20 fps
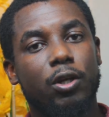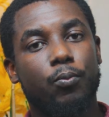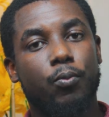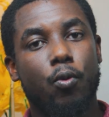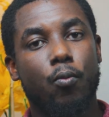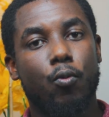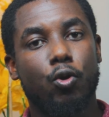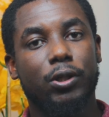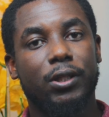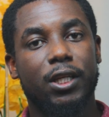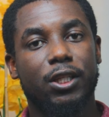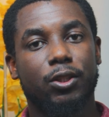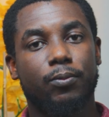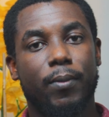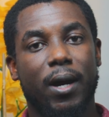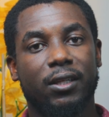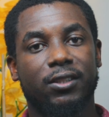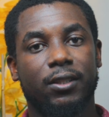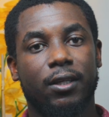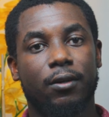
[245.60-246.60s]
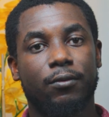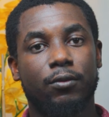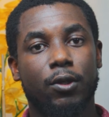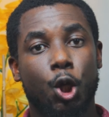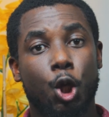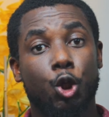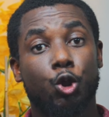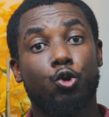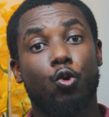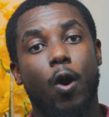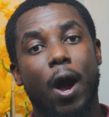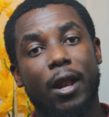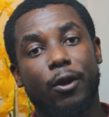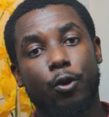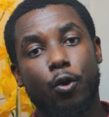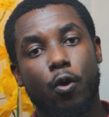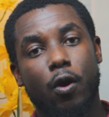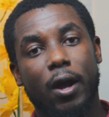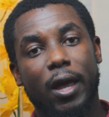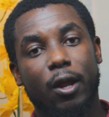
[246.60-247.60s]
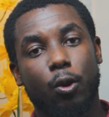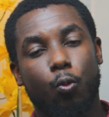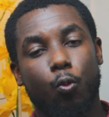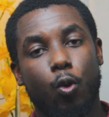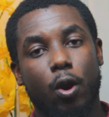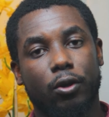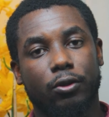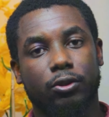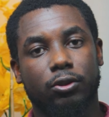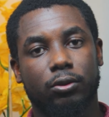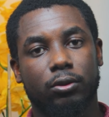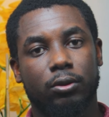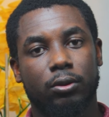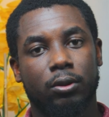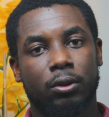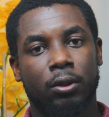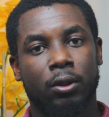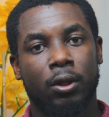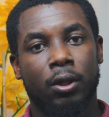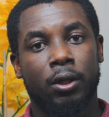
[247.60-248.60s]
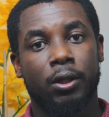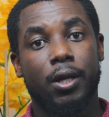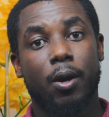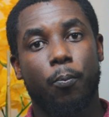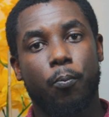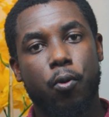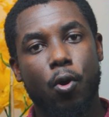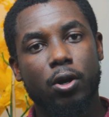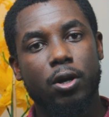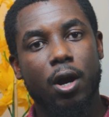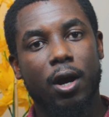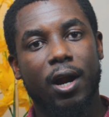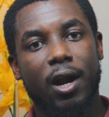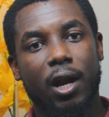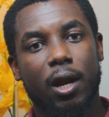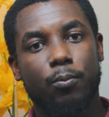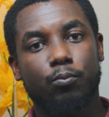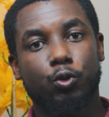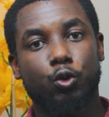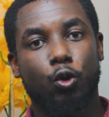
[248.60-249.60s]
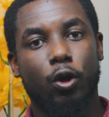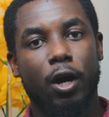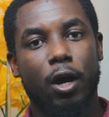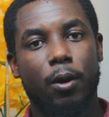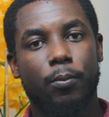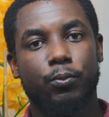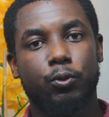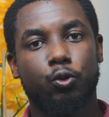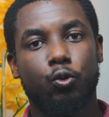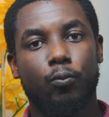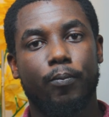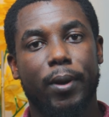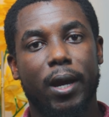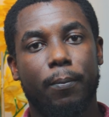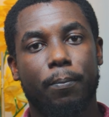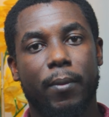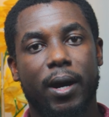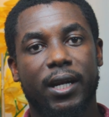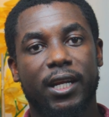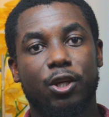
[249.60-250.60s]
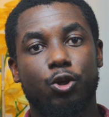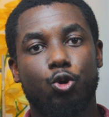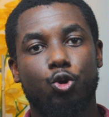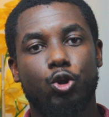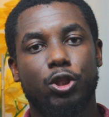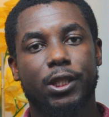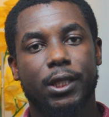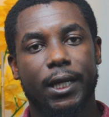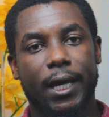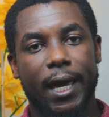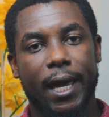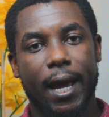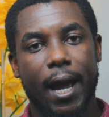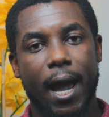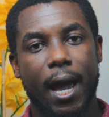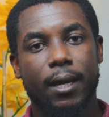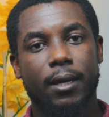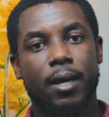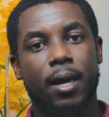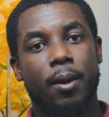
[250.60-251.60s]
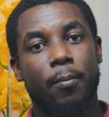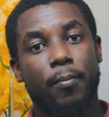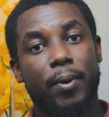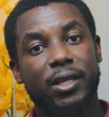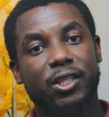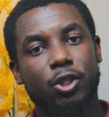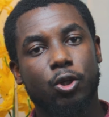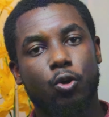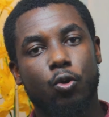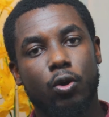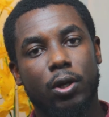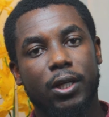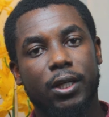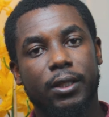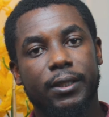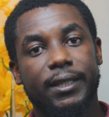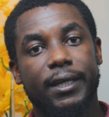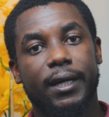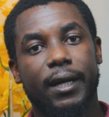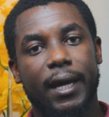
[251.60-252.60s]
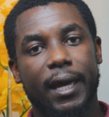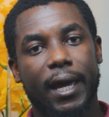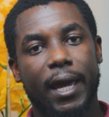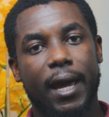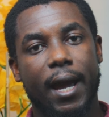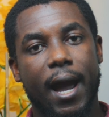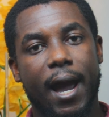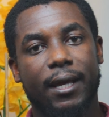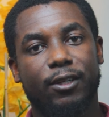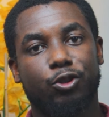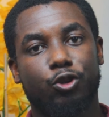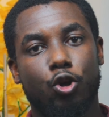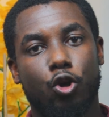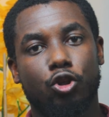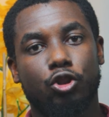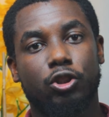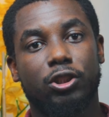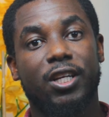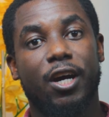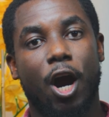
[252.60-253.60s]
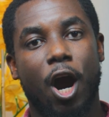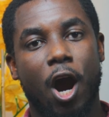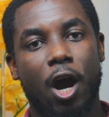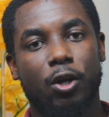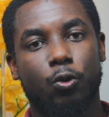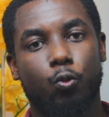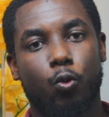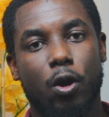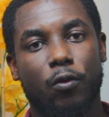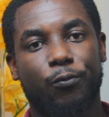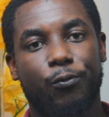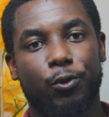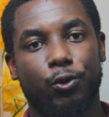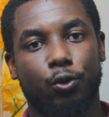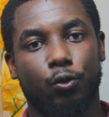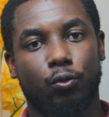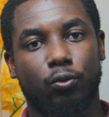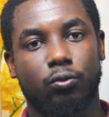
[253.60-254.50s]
promote this myself, so I know it works. The product claims to help you make money using AI. Basically, the AI does the hard work for you.